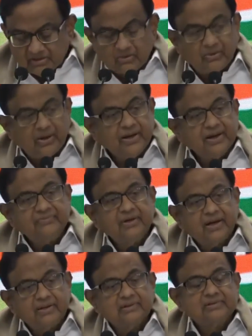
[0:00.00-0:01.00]
Why have the
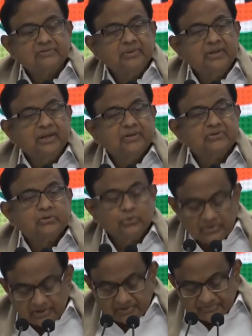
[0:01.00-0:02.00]
others been
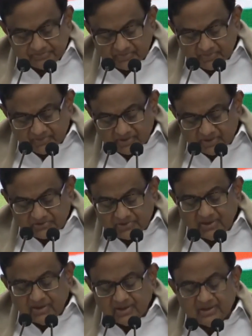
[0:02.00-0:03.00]
excluded? Sri
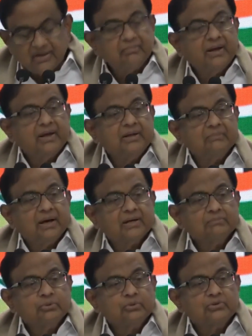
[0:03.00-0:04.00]
Lanka, Myanmar,
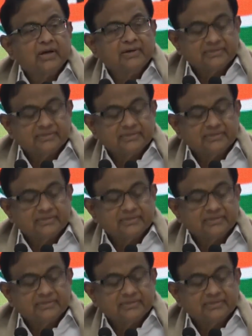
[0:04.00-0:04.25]
and Bhutan.